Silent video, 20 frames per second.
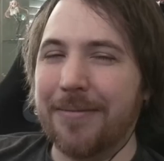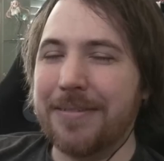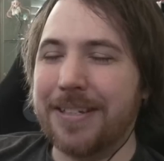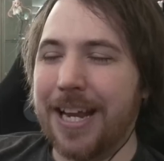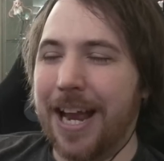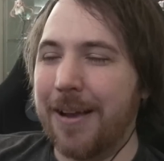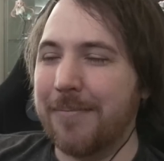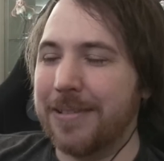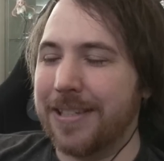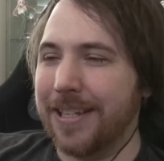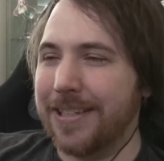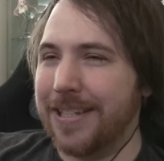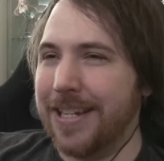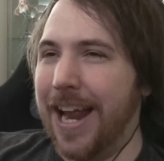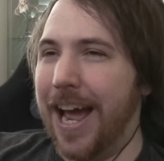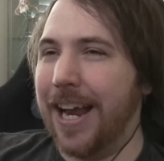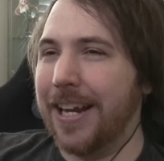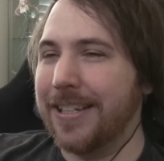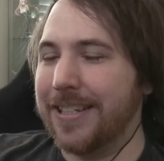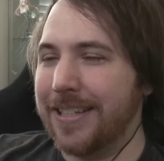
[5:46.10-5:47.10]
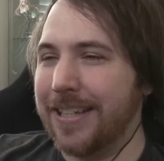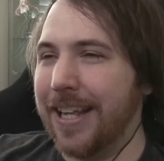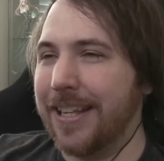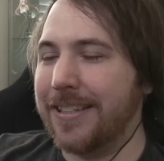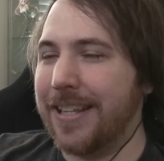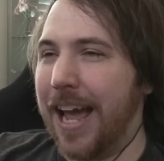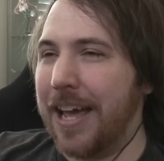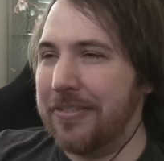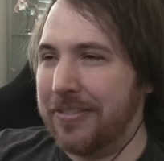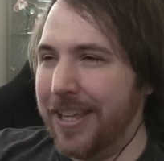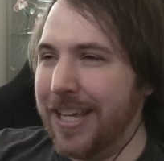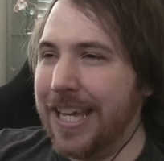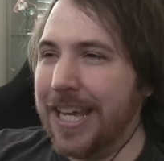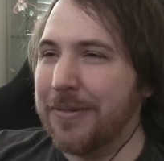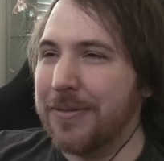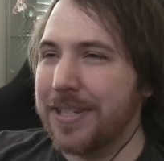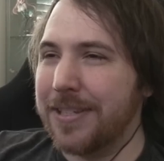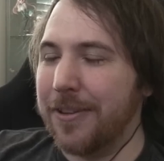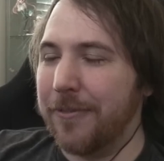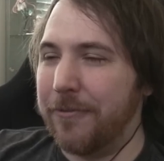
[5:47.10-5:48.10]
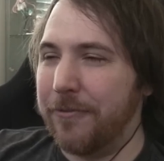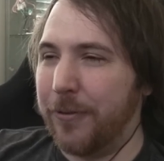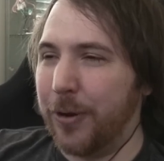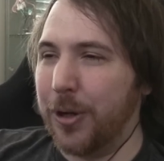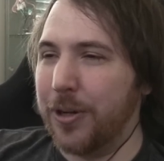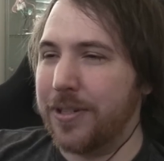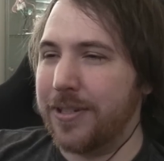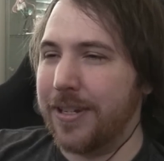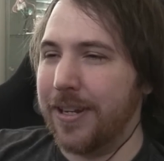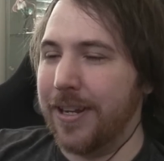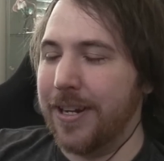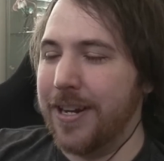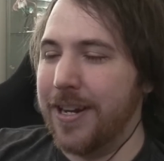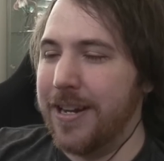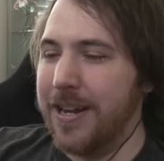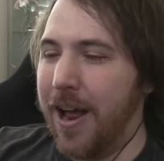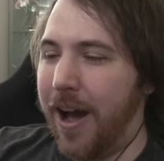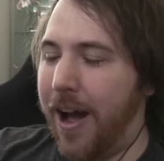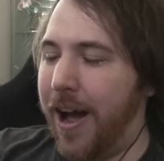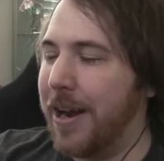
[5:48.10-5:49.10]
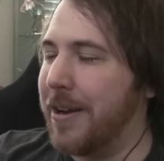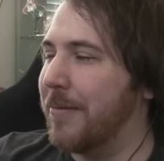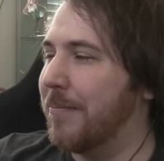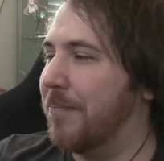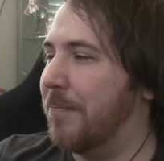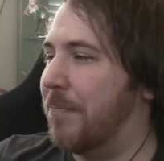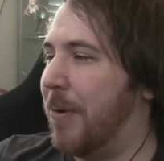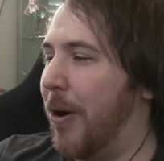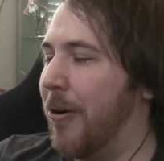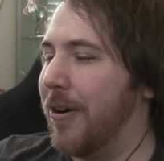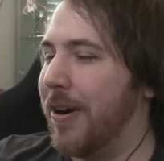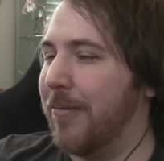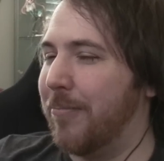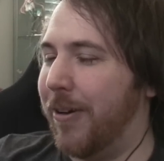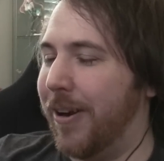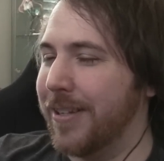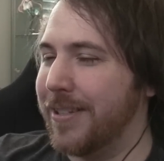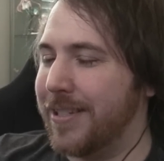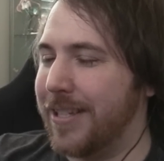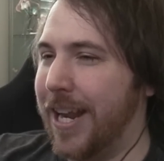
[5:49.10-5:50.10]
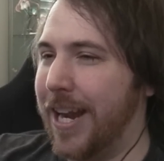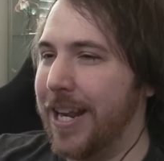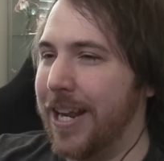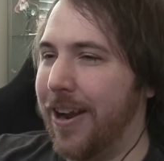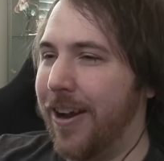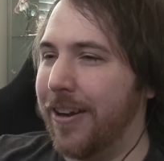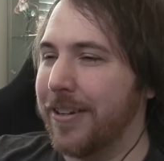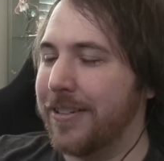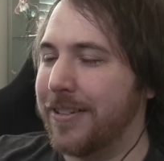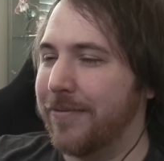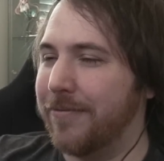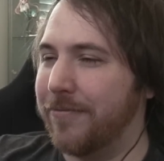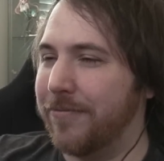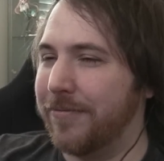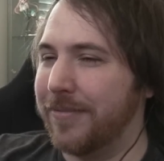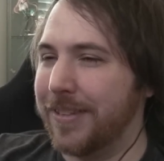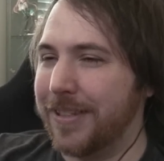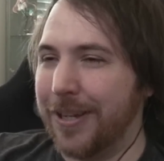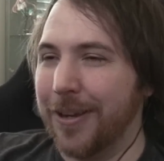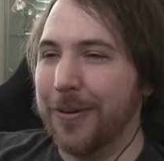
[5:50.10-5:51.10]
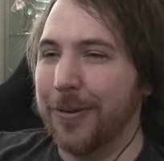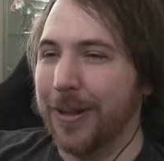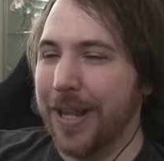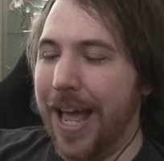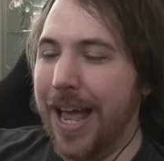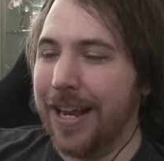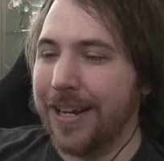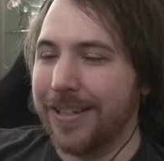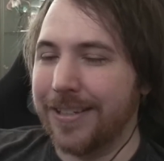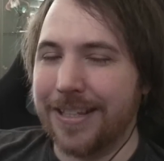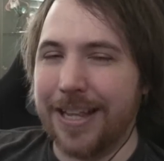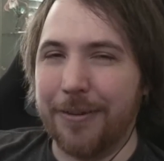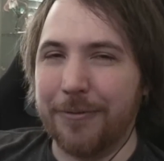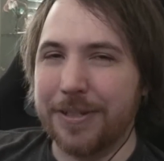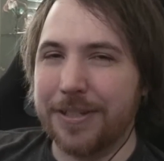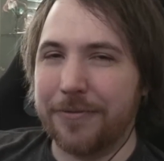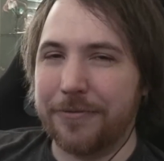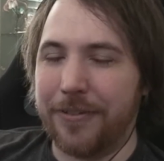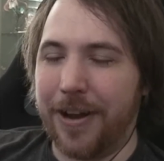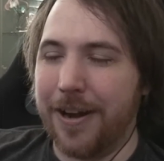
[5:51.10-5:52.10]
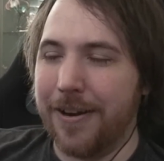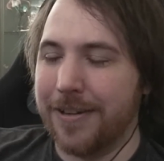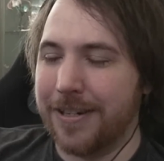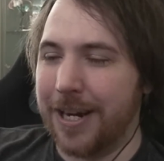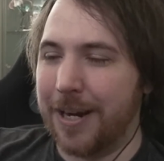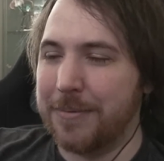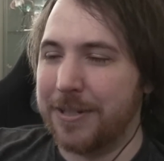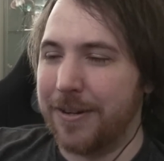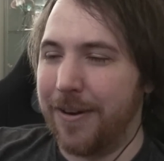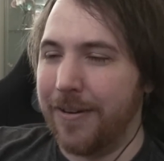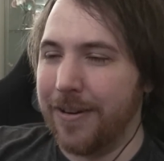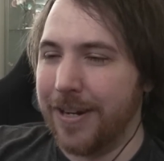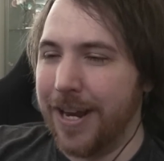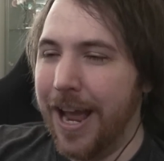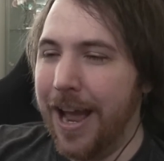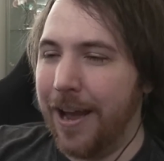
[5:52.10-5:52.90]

Sometimes it's nice. I think he was the first not Pokemon standing on two legs. That was a fire type starter,